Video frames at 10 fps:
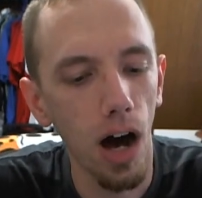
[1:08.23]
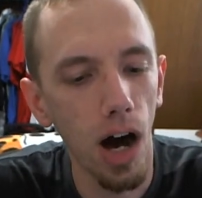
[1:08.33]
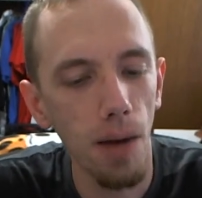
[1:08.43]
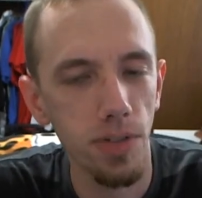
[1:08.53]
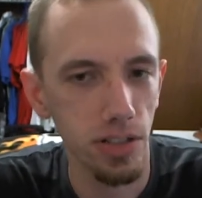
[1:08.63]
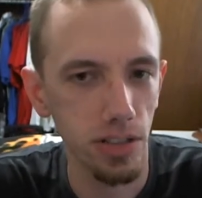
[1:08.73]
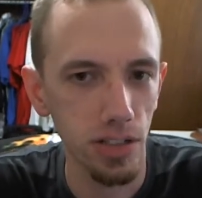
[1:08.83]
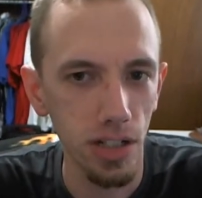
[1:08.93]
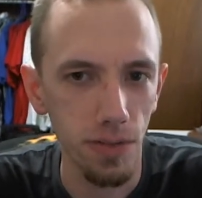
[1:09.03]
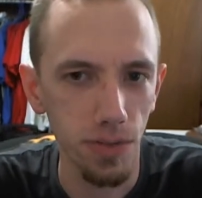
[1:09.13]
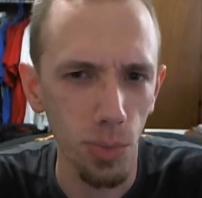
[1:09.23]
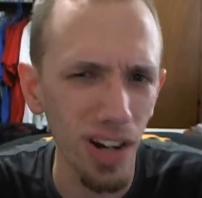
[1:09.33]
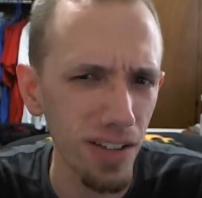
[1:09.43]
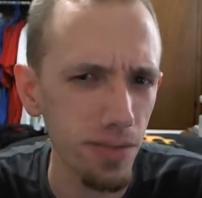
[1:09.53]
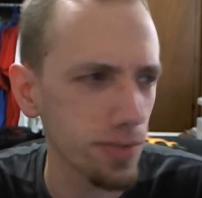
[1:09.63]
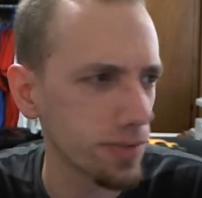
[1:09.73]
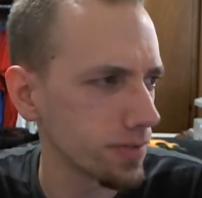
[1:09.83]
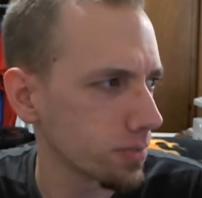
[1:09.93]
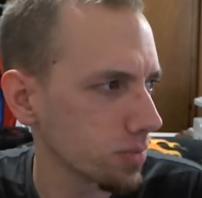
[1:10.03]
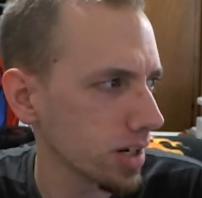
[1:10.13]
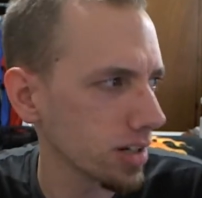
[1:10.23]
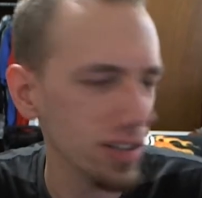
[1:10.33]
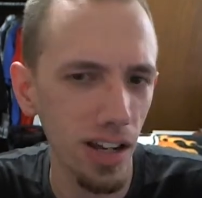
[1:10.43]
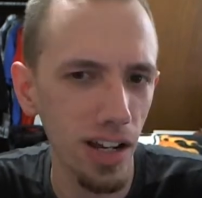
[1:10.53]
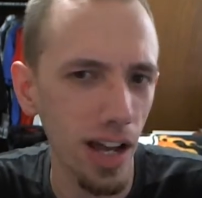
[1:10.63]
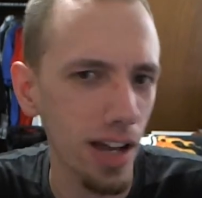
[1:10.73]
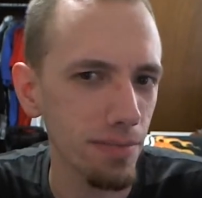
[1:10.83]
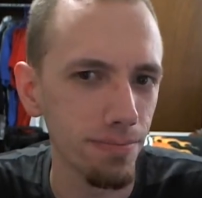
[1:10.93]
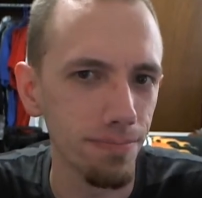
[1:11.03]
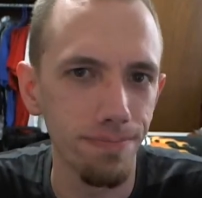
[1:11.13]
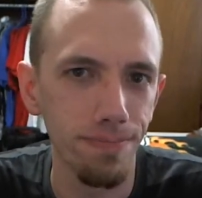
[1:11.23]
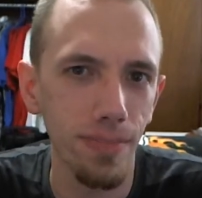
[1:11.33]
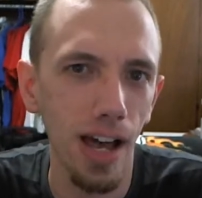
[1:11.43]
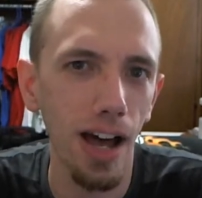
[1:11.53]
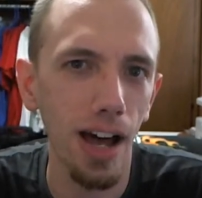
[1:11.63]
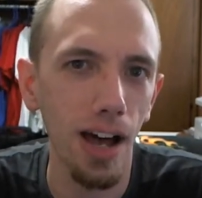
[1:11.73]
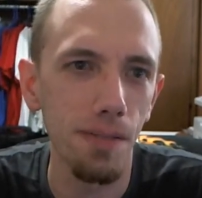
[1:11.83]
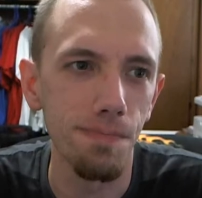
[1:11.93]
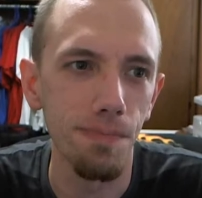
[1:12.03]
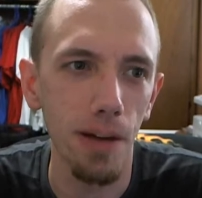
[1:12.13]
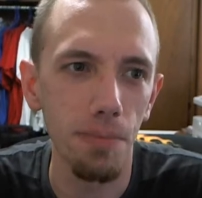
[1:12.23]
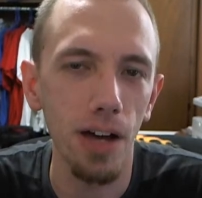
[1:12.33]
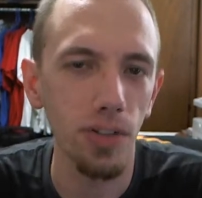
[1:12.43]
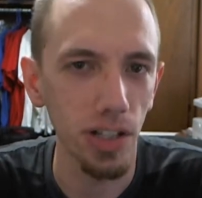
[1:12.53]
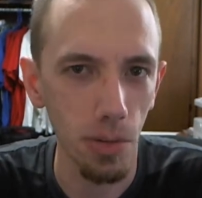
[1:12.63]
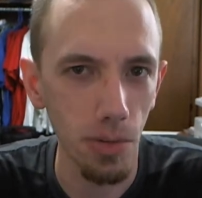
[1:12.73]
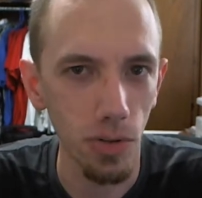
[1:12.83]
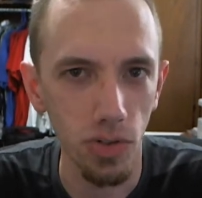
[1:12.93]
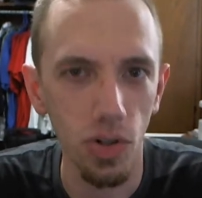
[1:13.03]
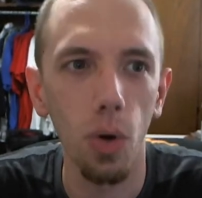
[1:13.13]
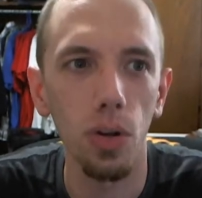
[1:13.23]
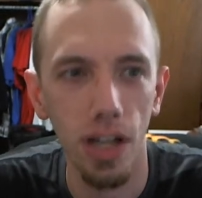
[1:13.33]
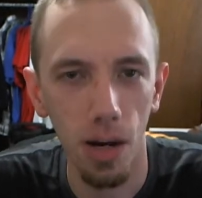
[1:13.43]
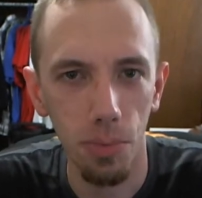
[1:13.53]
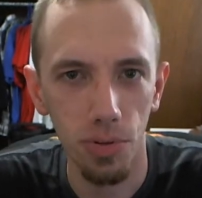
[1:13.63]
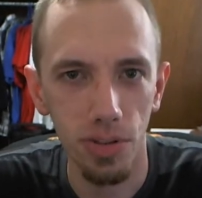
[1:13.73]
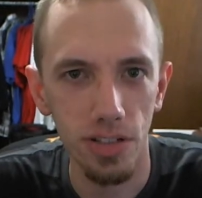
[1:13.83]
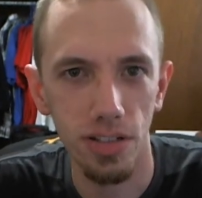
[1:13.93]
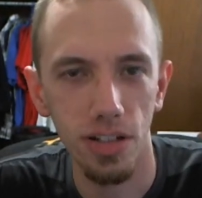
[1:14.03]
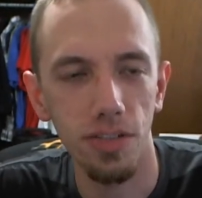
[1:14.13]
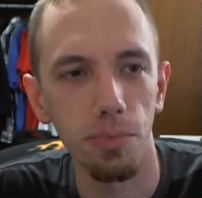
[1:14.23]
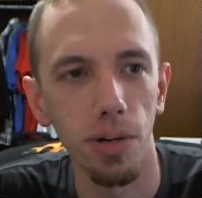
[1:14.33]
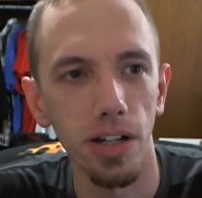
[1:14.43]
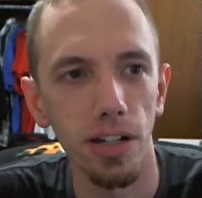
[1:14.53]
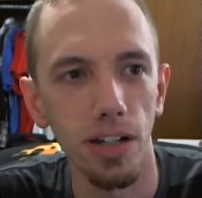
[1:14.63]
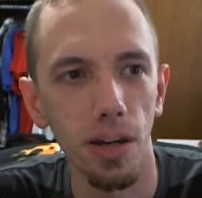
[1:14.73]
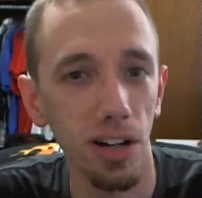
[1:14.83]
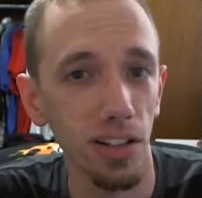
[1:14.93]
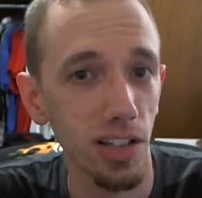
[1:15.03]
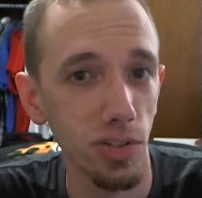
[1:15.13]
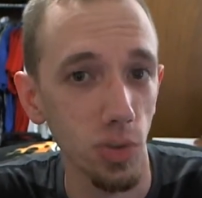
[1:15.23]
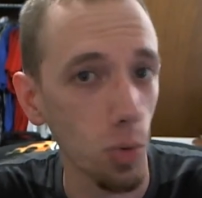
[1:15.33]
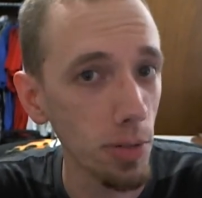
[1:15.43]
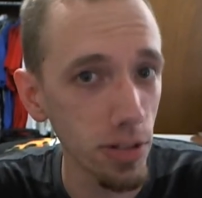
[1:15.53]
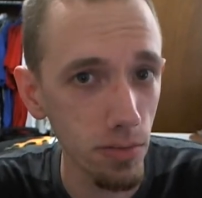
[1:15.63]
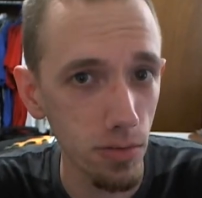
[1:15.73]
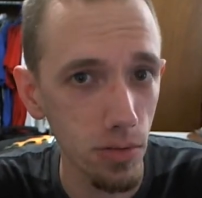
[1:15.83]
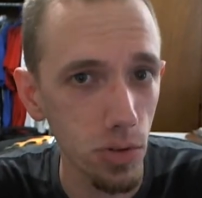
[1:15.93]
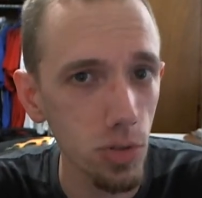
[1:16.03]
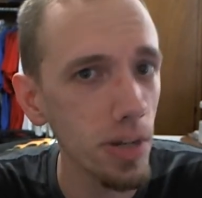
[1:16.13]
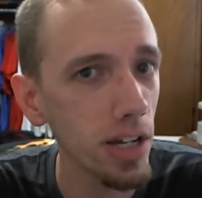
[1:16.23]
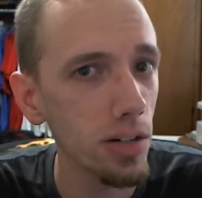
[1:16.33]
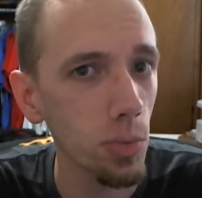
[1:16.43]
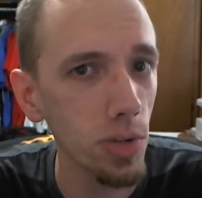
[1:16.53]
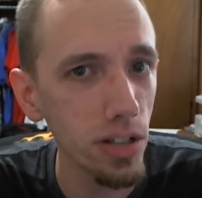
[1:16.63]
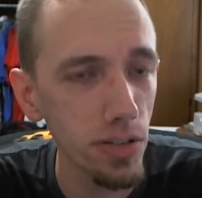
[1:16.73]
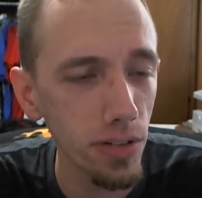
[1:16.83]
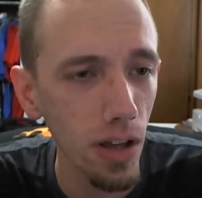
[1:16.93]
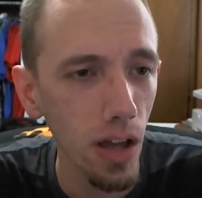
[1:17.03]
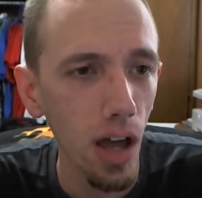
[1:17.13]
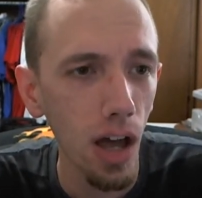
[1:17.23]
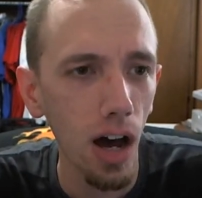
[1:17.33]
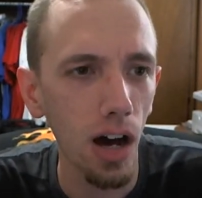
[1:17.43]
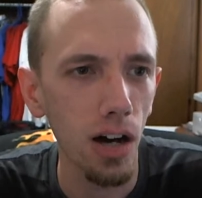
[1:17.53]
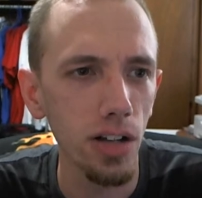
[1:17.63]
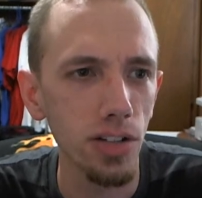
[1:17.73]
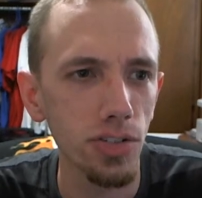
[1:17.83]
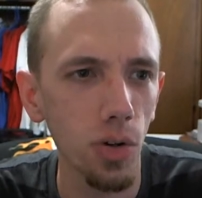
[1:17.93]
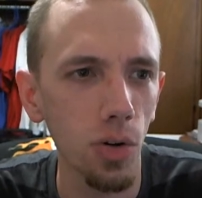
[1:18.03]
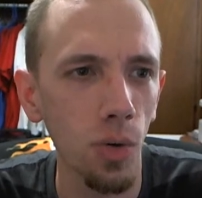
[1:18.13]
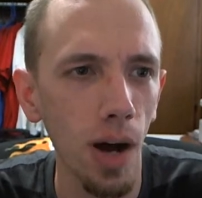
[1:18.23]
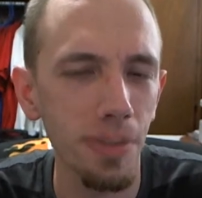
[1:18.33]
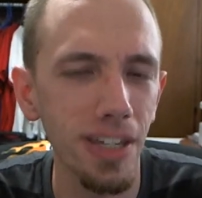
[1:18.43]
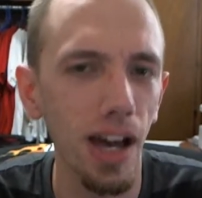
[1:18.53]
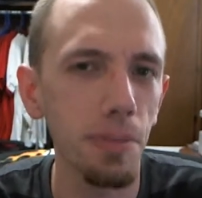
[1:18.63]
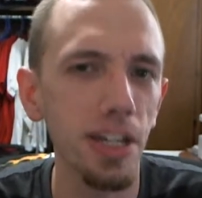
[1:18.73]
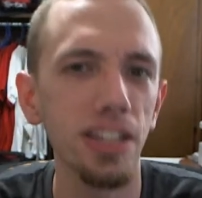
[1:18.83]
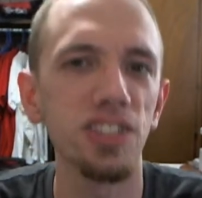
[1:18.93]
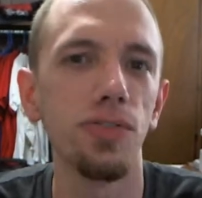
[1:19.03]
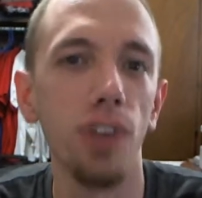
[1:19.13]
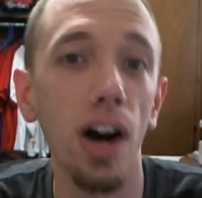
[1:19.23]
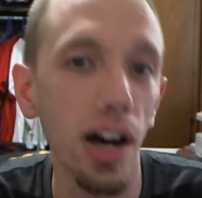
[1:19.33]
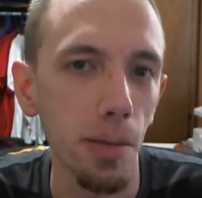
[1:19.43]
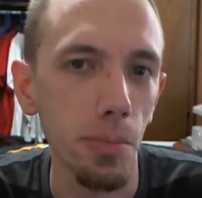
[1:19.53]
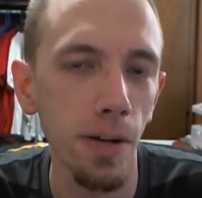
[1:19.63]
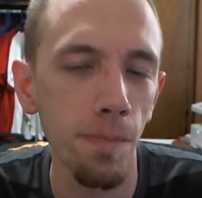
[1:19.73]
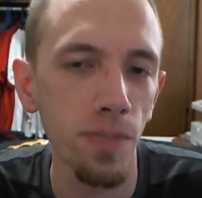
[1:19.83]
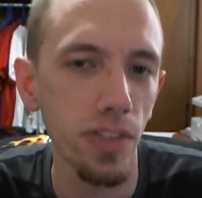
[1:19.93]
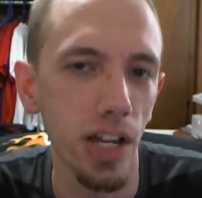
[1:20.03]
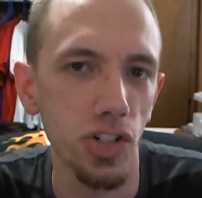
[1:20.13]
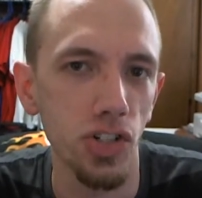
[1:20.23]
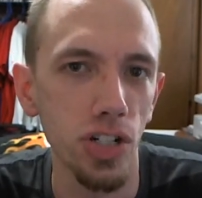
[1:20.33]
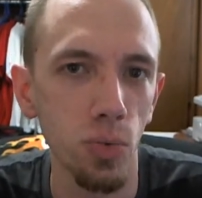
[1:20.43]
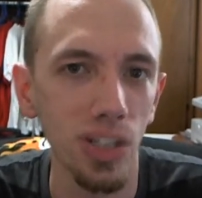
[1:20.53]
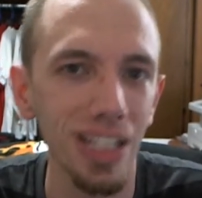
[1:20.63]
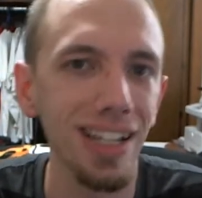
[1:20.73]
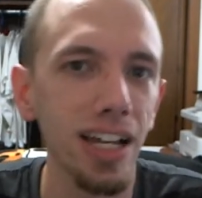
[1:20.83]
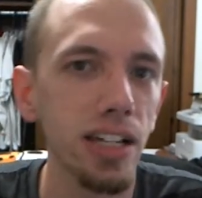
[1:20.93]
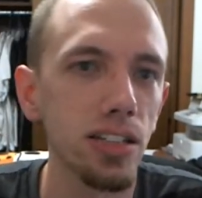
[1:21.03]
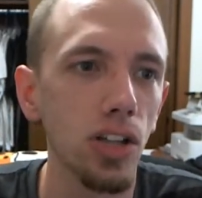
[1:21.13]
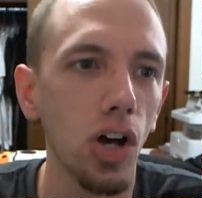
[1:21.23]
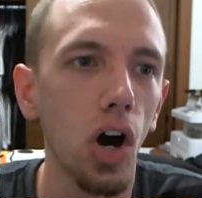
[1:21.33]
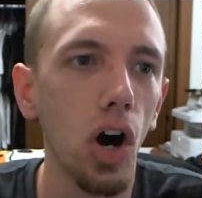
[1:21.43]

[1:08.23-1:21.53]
Obviously, and from what I've read online, I'm not totally up with this stuff, but apparently it's a woman who made Weeds. So I'm getting this vibe that she really likes